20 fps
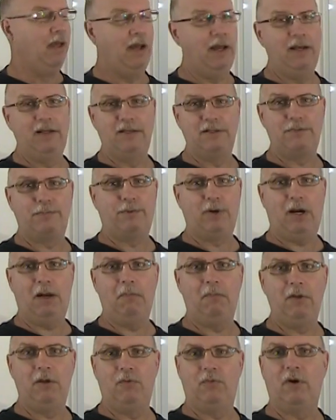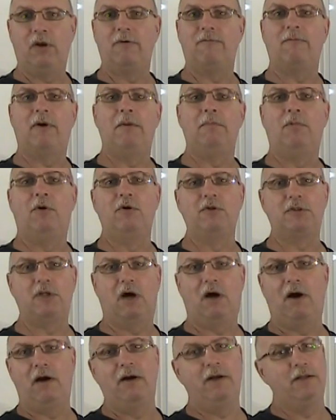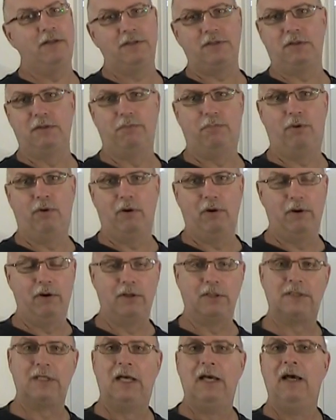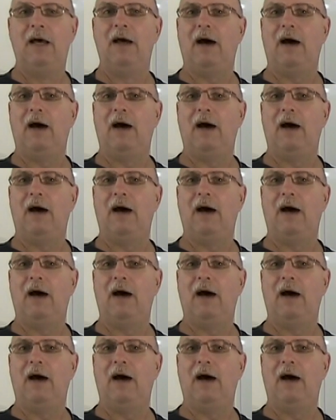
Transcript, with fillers: and is probably one of my most ardent supporters.